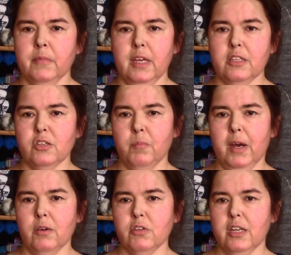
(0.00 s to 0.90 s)
it's
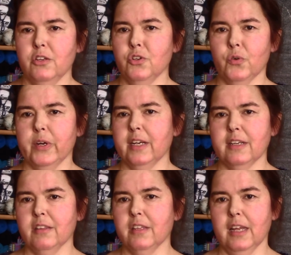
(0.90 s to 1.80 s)
about enjoying
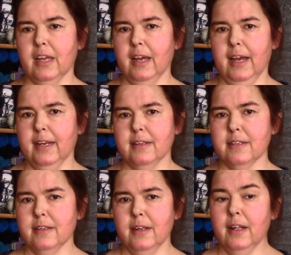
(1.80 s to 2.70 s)
the thing, and
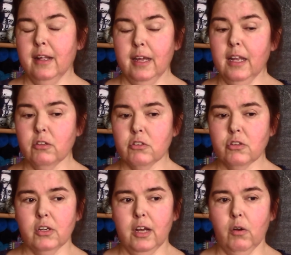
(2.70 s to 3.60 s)
it
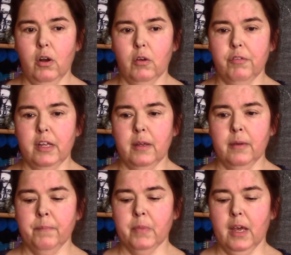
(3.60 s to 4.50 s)
turned out lovely.
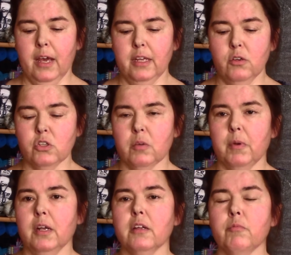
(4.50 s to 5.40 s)
I used up
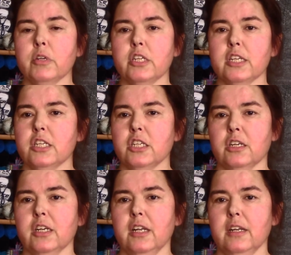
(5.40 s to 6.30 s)
a lot of my stash
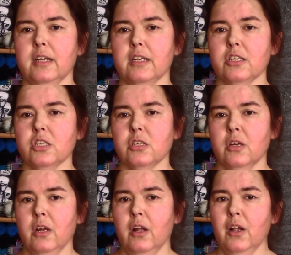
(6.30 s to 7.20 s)
yarn, and that is
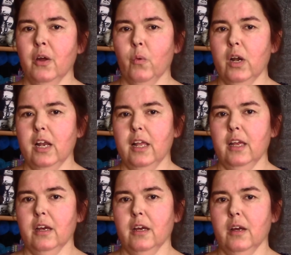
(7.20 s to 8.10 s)

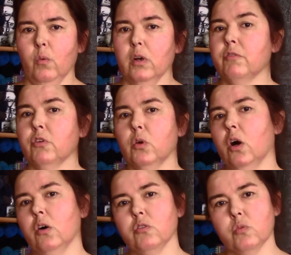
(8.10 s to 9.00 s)
really one of the
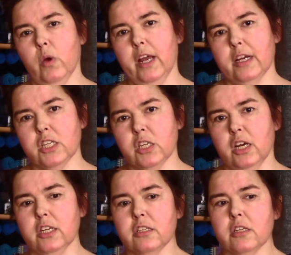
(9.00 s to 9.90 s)
goals why I
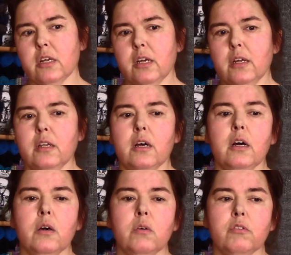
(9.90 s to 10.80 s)
started the
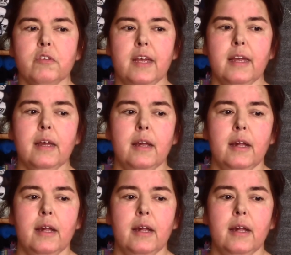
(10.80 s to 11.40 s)
whole thing.